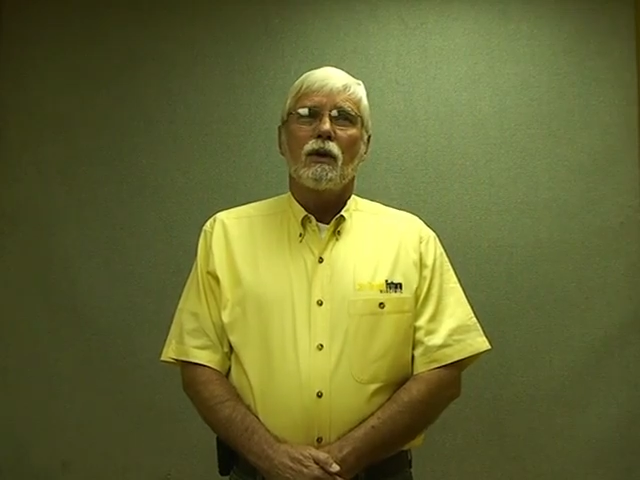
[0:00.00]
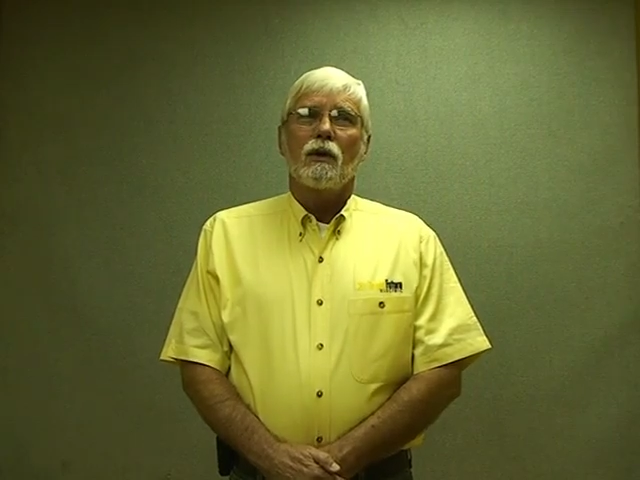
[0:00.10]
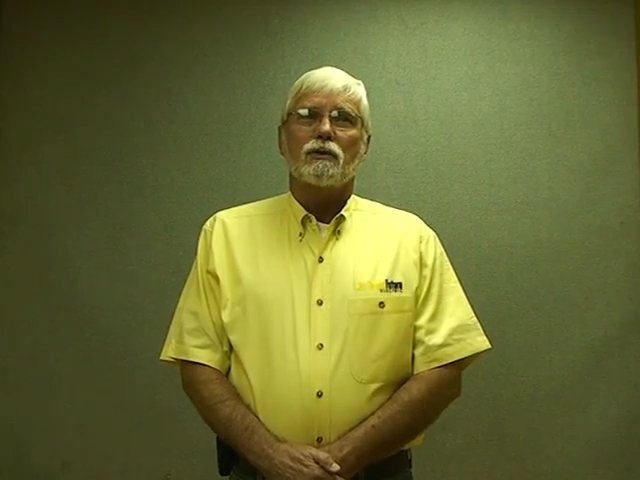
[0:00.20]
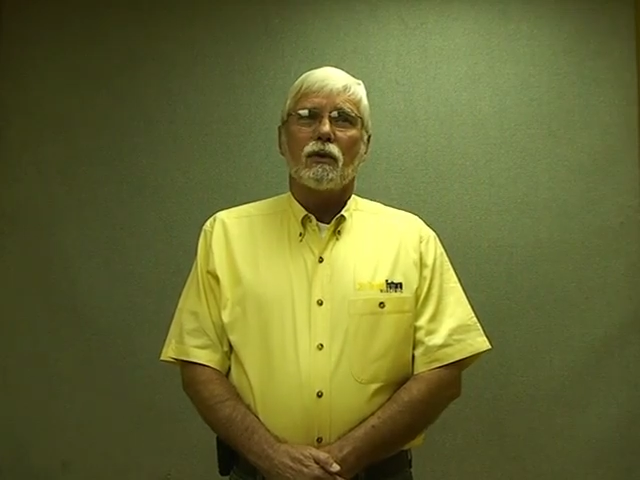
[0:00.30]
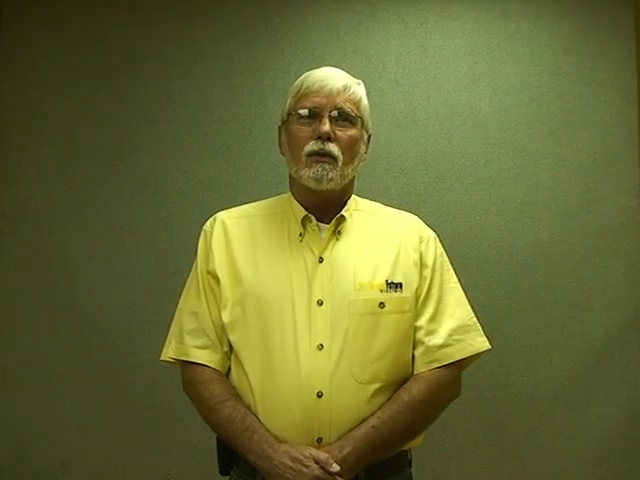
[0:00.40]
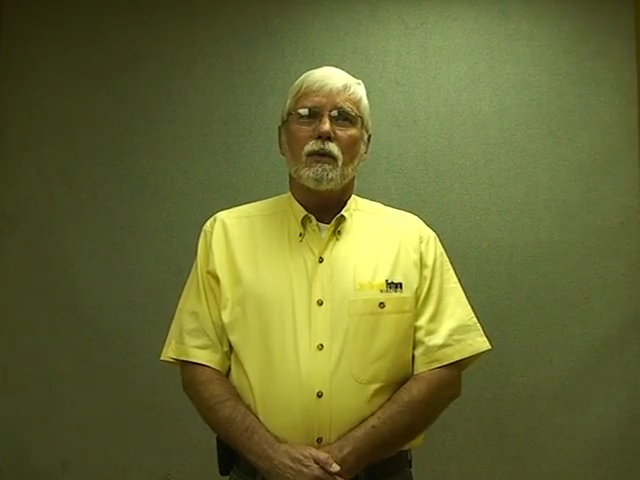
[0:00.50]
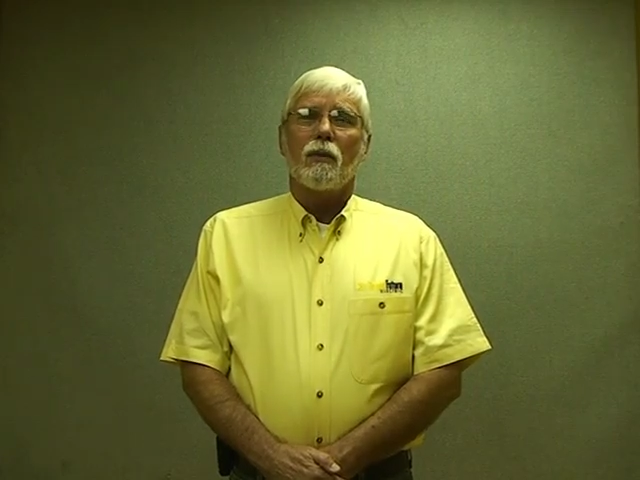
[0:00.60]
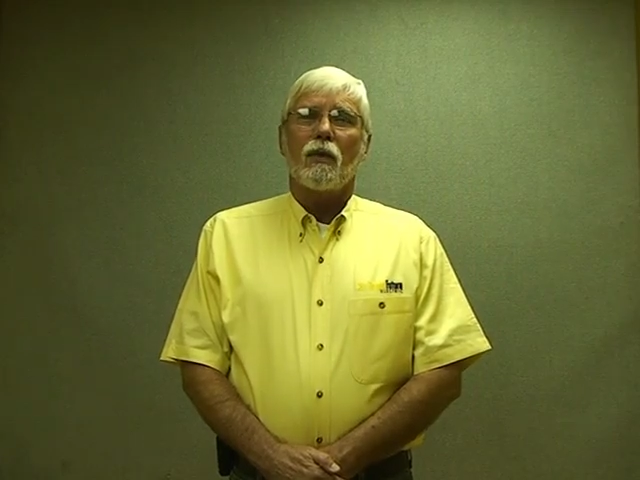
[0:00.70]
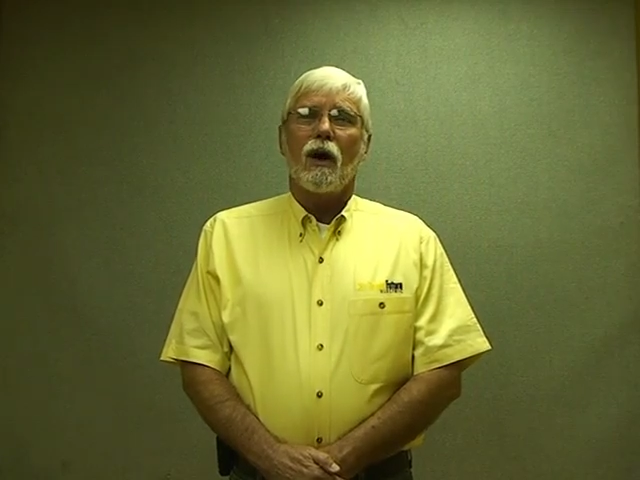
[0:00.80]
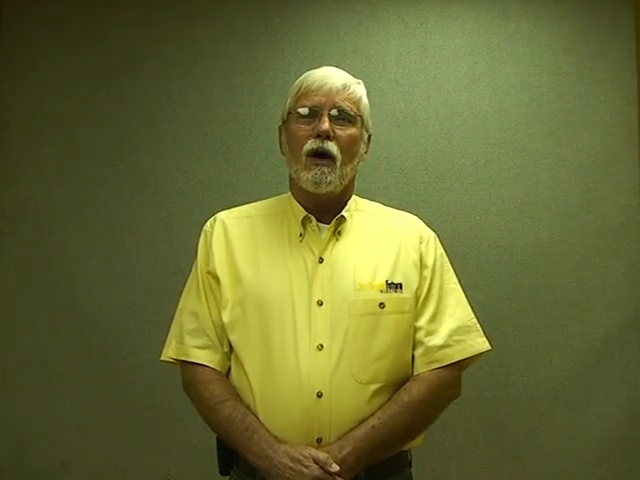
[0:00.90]
So
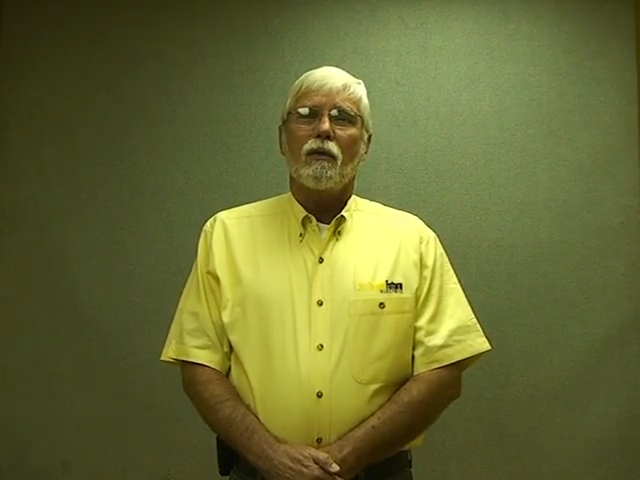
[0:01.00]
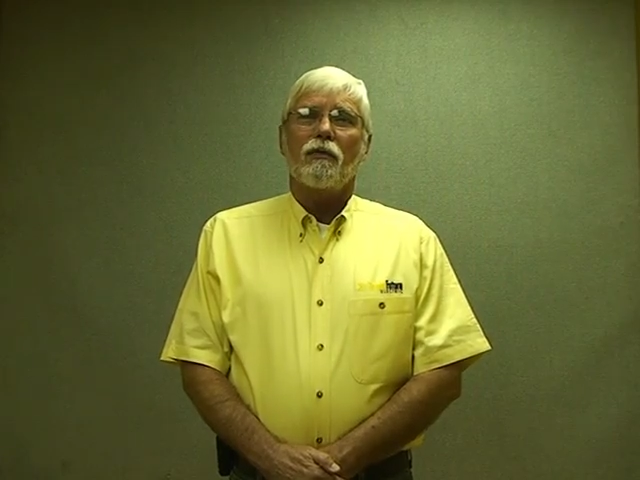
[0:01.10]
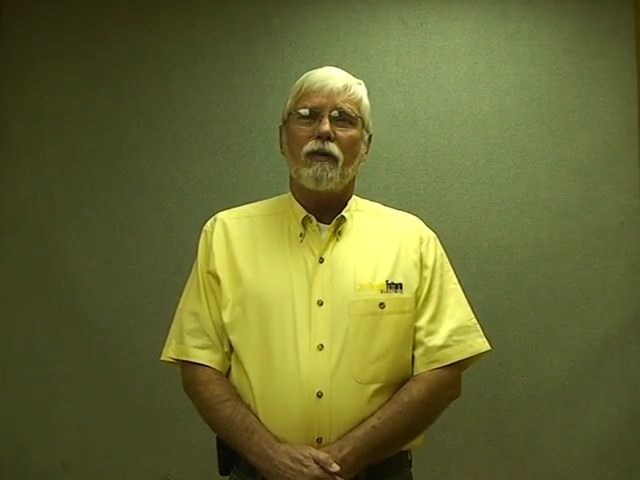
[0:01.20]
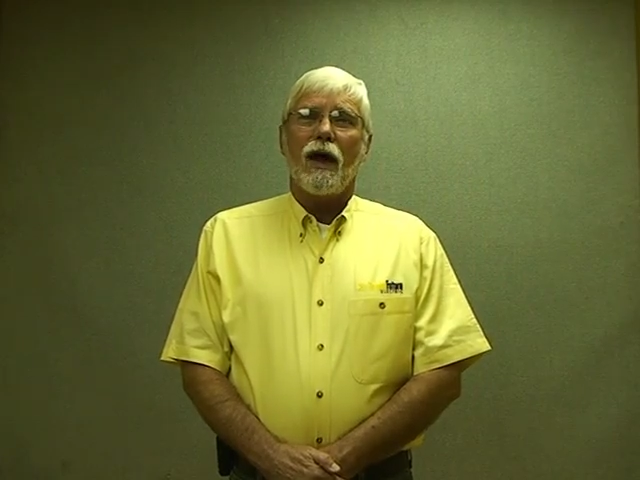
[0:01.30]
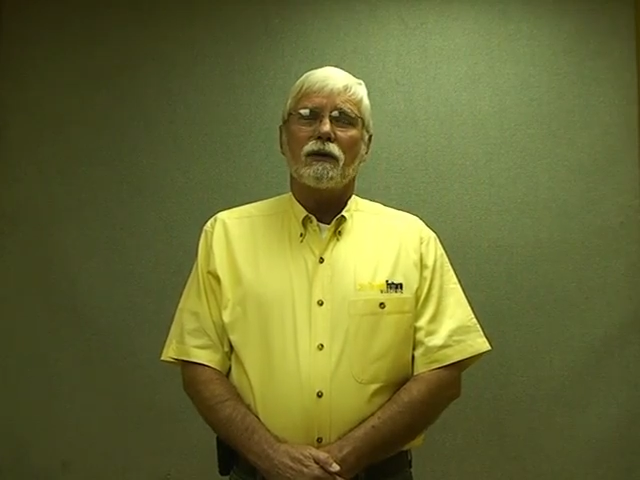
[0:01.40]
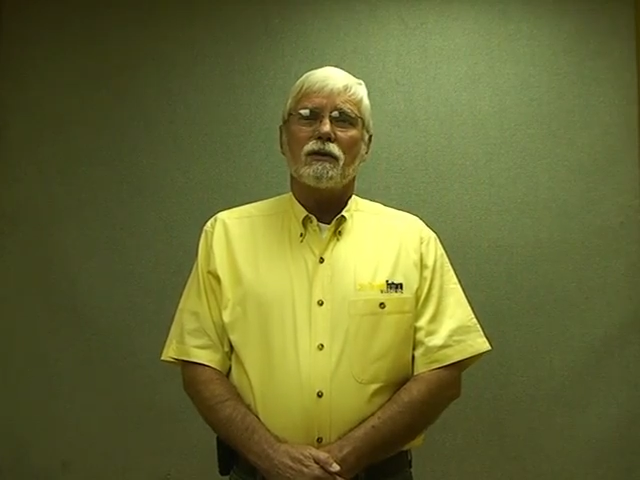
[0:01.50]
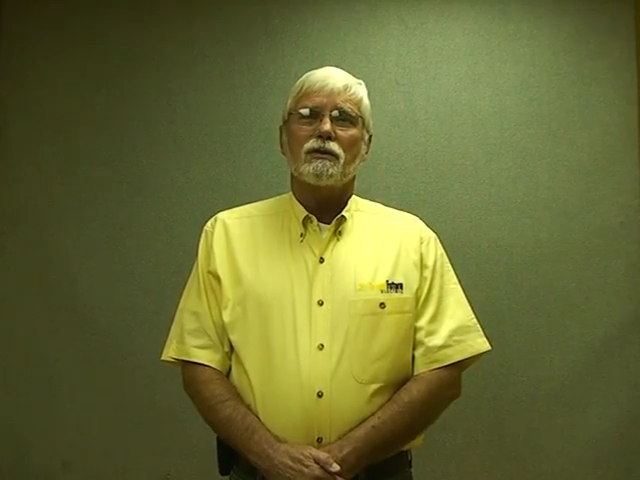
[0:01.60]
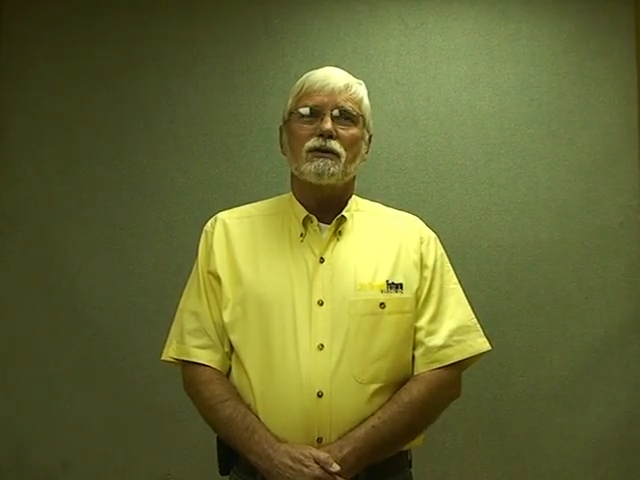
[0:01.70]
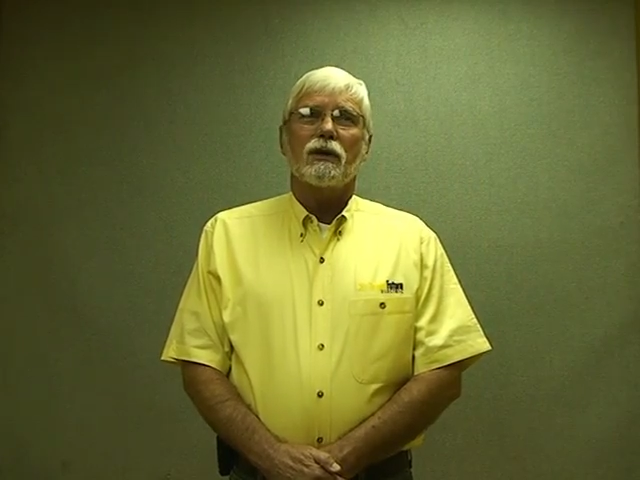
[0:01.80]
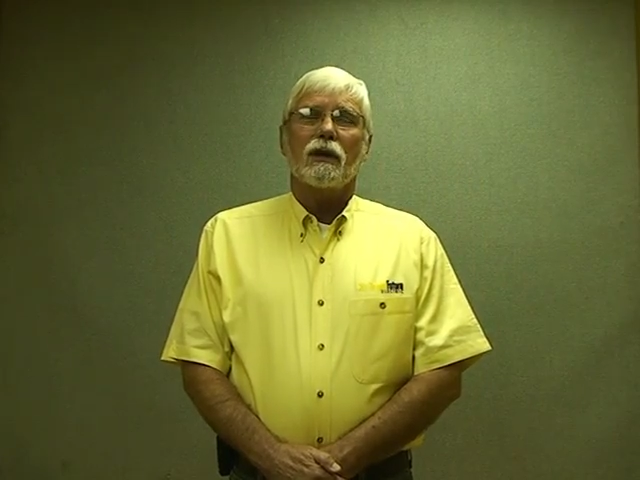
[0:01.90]
remember all the
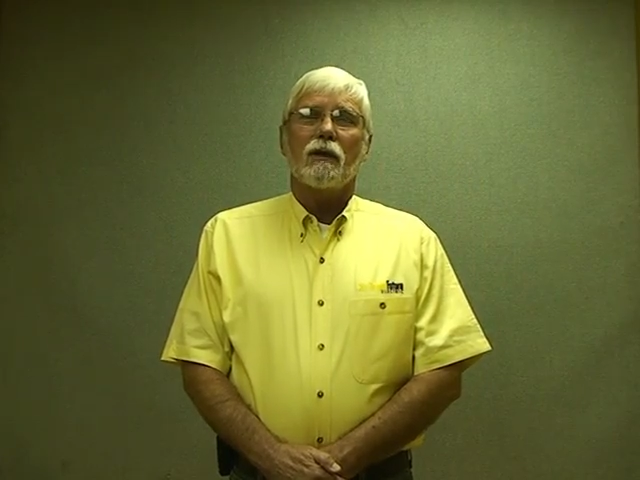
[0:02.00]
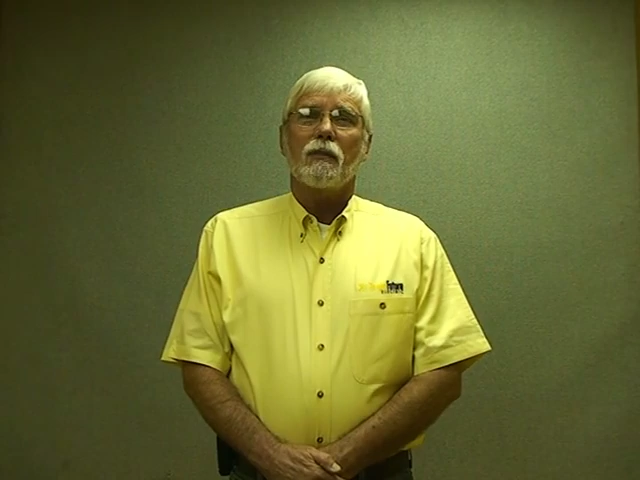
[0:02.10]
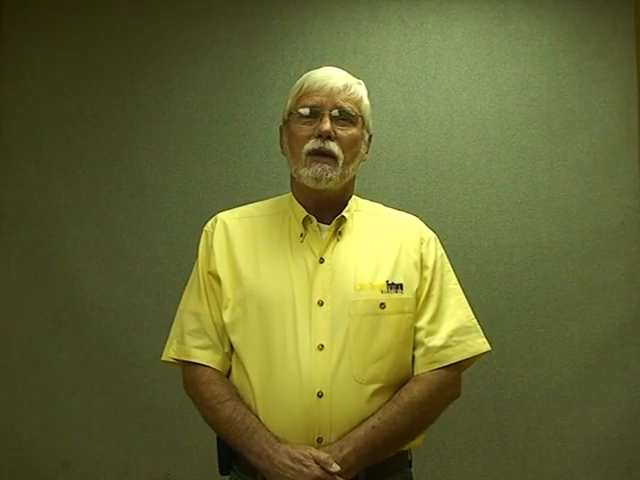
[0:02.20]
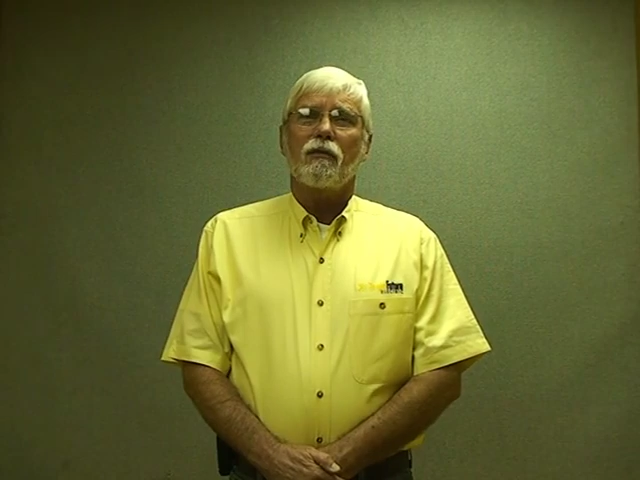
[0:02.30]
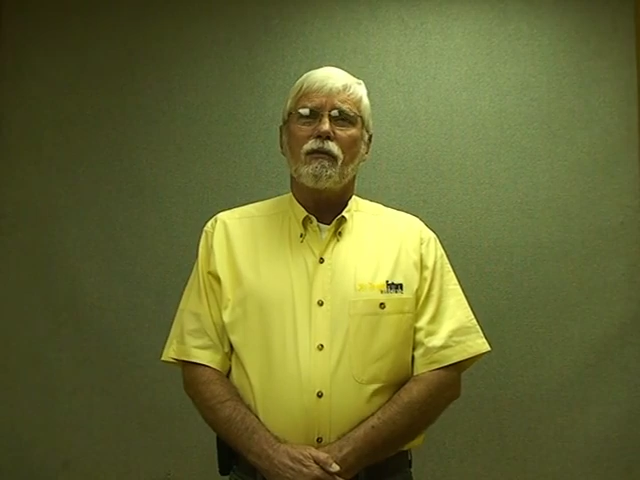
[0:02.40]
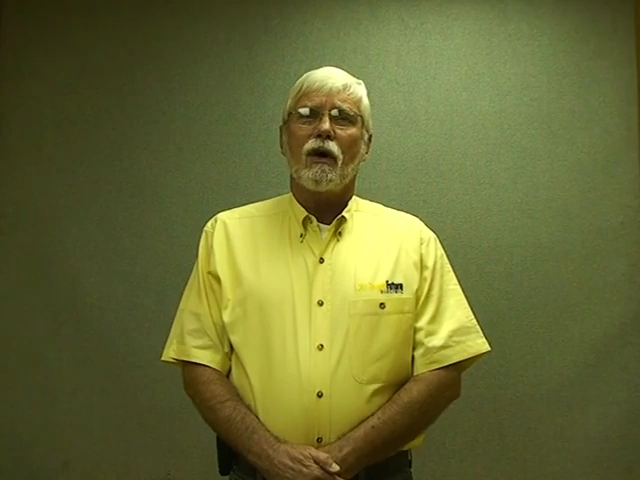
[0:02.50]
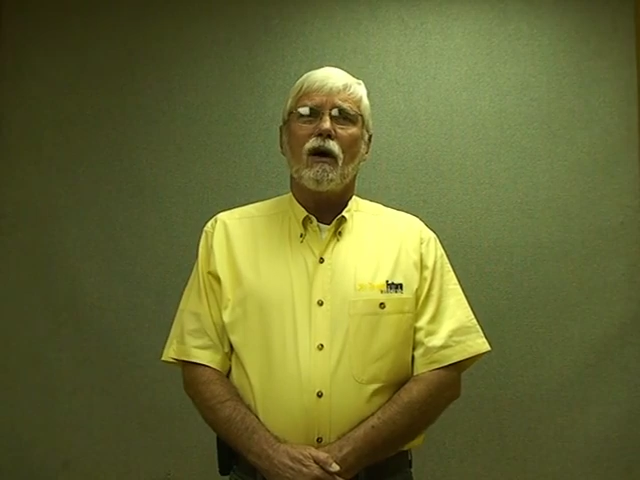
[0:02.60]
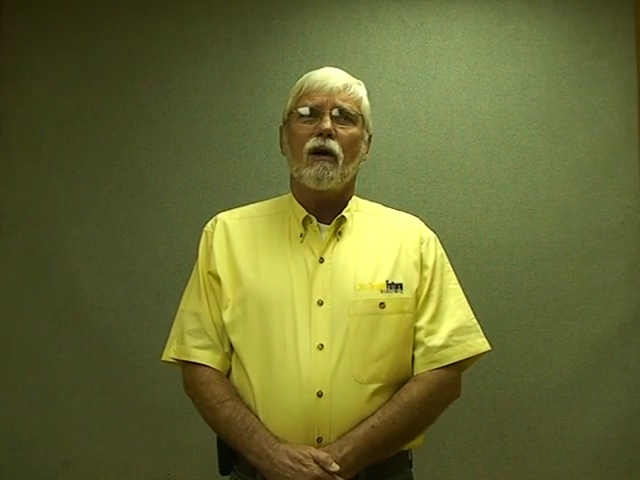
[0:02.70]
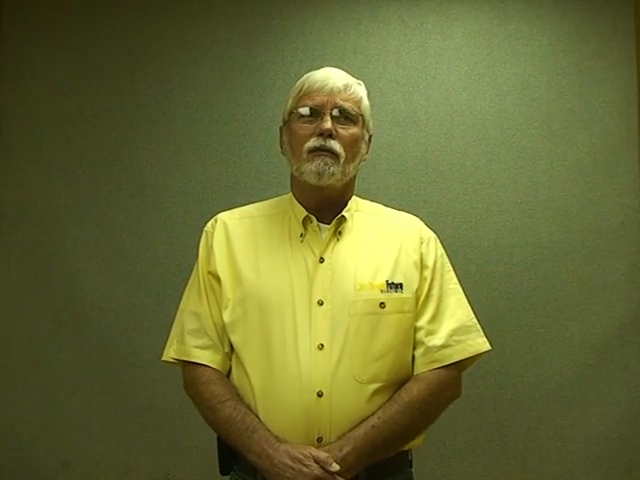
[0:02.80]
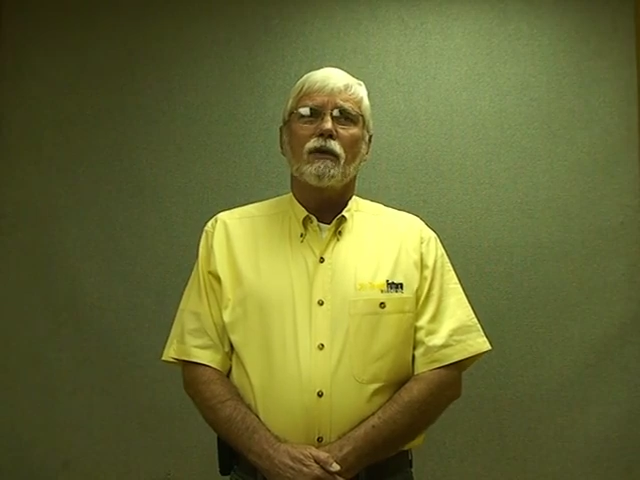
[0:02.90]
factors that can be
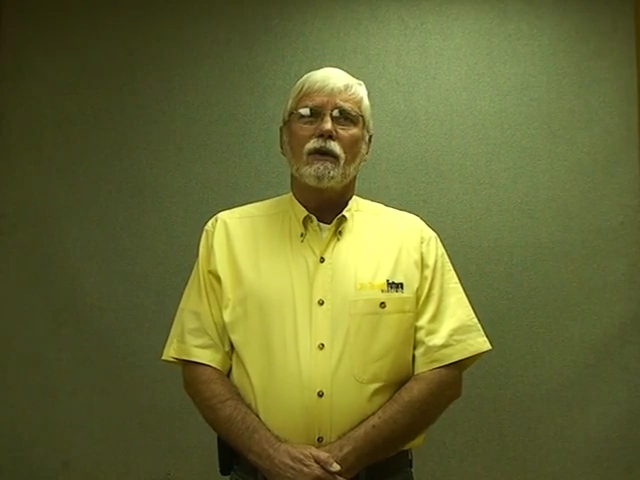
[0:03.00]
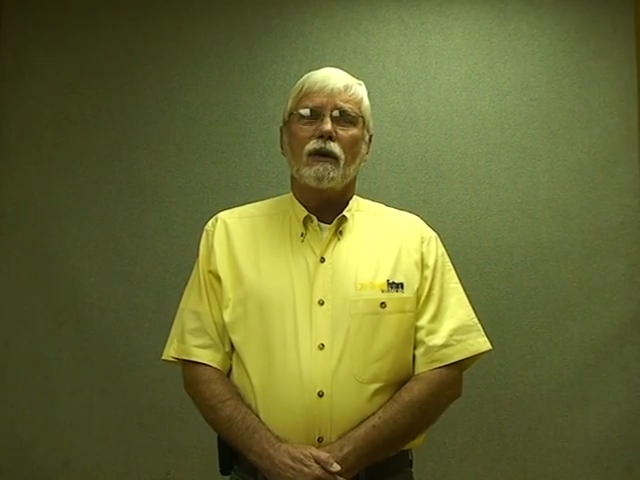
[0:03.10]
involved: